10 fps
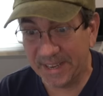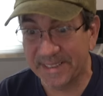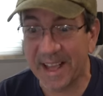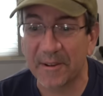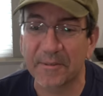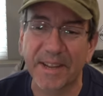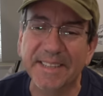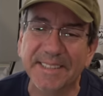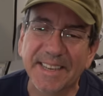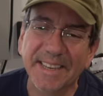it now
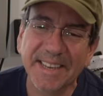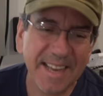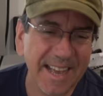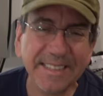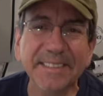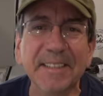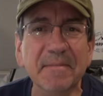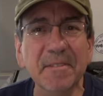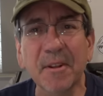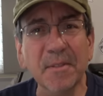right and uh,
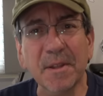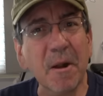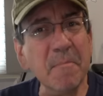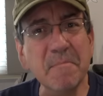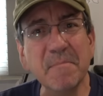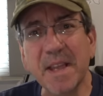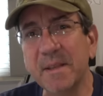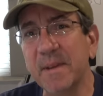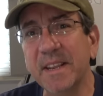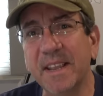you know there are
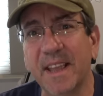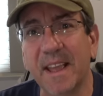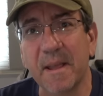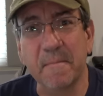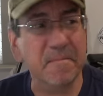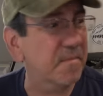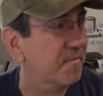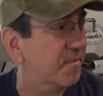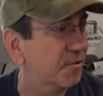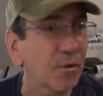many many uh,
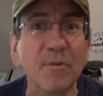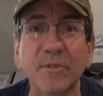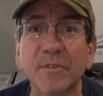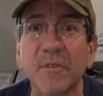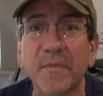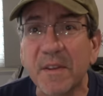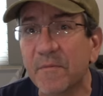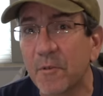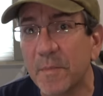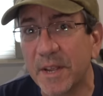sources of
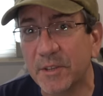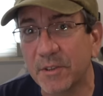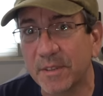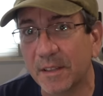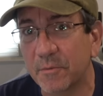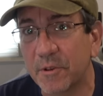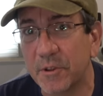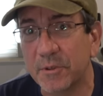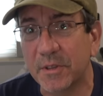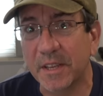information that we're
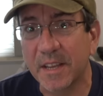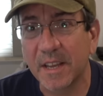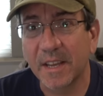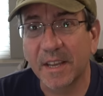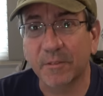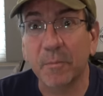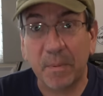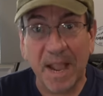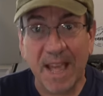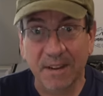using uh, to
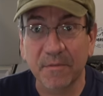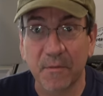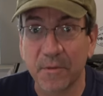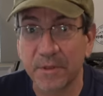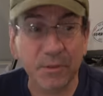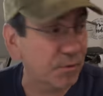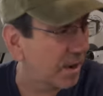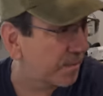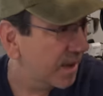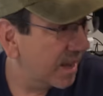plan for this
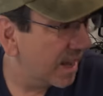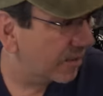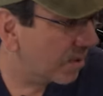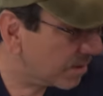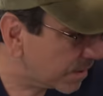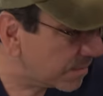trip and one of